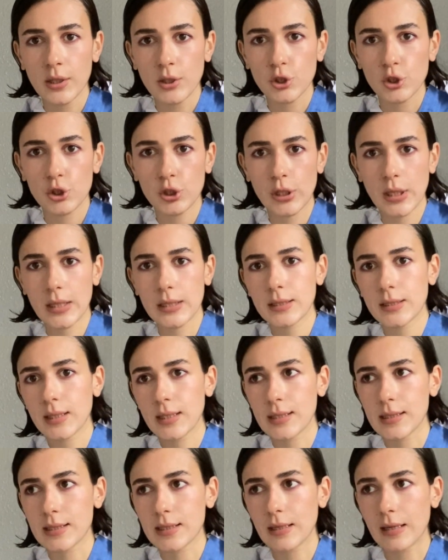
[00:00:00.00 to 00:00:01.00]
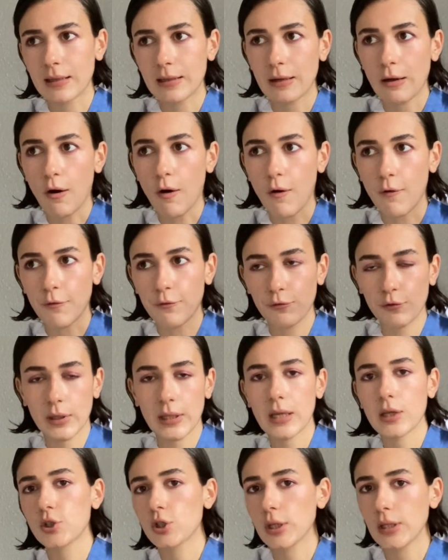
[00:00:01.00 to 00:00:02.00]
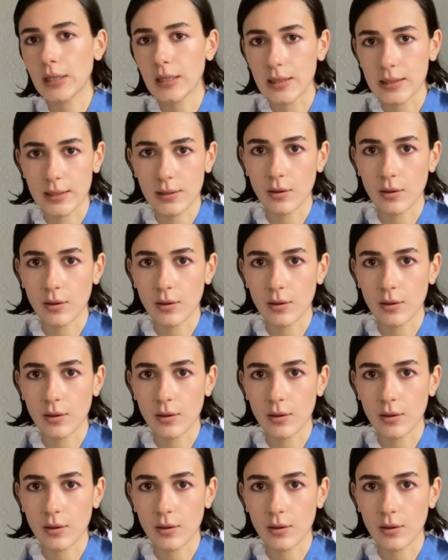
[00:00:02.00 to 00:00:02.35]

shit instead of Frida Giannini's